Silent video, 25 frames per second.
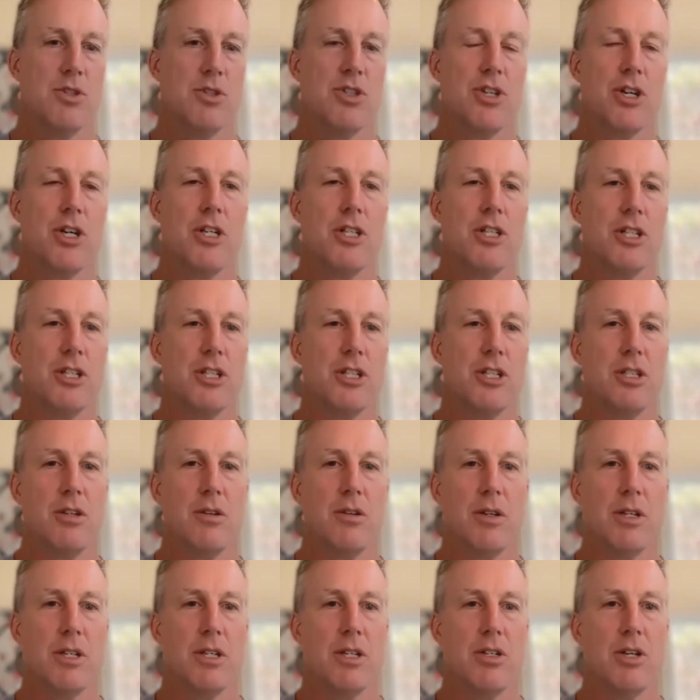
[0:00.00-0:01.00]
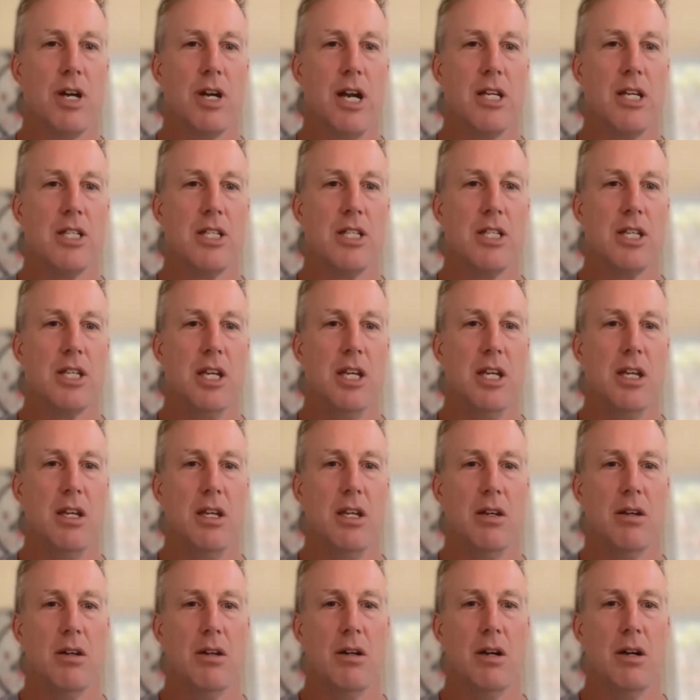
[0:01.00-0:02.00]
searches through it to try to
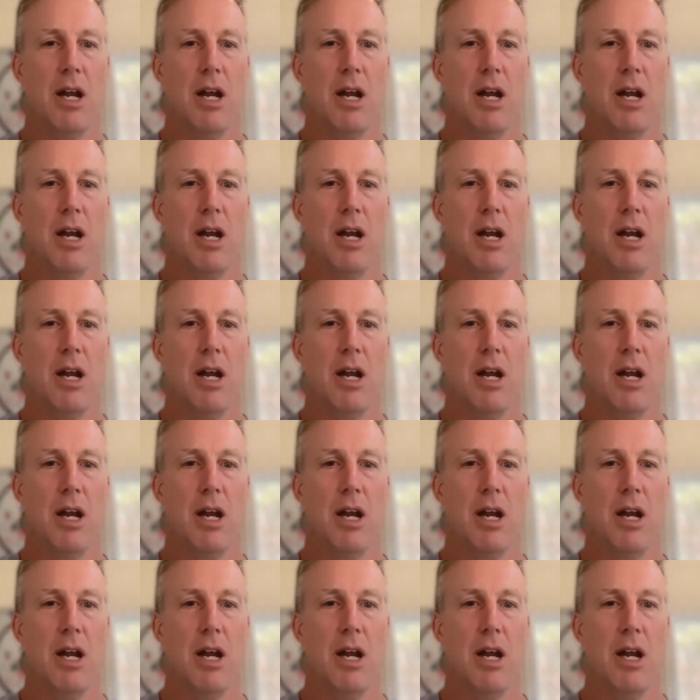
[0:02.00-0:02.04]
see.